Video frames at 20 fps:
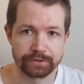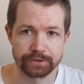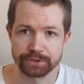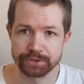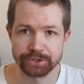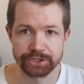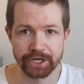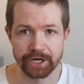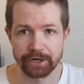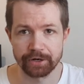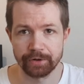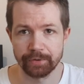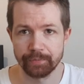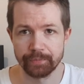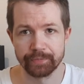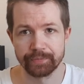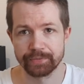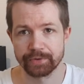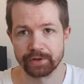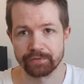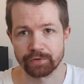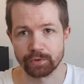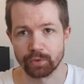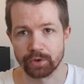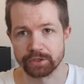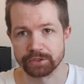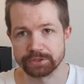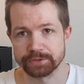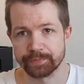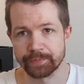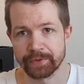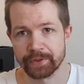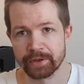share if you want.